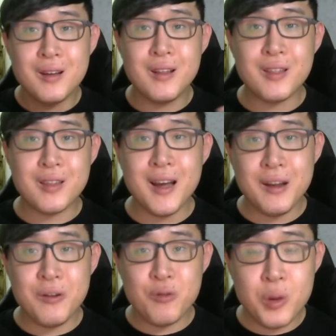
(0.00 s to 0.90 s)
This
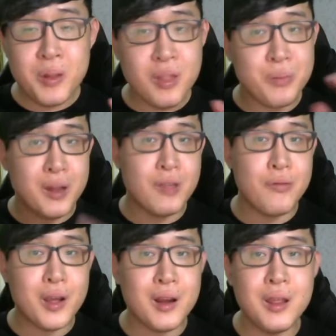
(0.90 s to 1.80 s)
guide will be
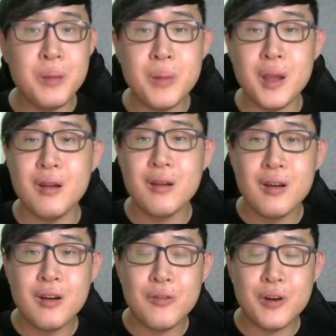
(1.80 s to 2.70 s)
specifically made
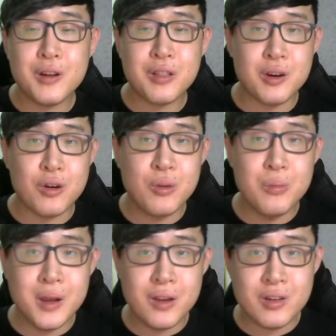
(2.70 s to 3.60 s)
for the
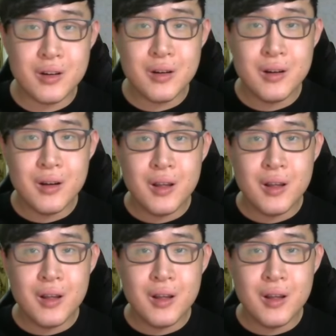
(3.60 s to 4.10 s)
Stockholm Major,